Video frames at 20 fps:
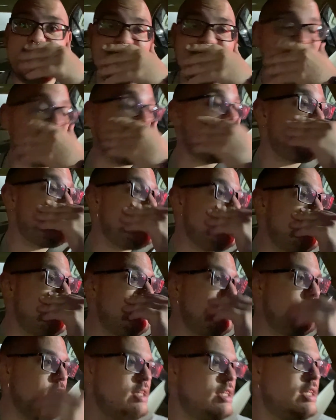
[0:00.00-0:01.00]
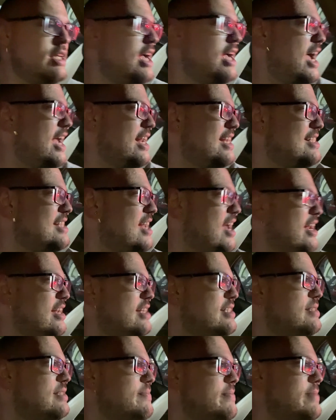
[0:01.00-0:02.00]
So I decided
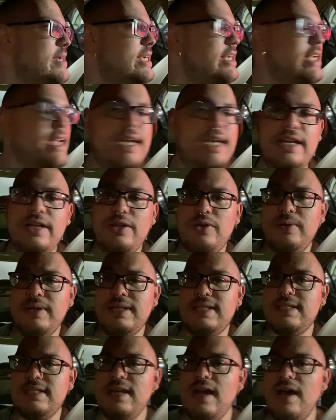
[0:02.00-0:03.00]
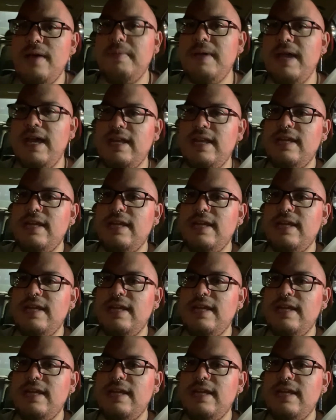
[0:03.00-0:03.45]
to make a quick stop at a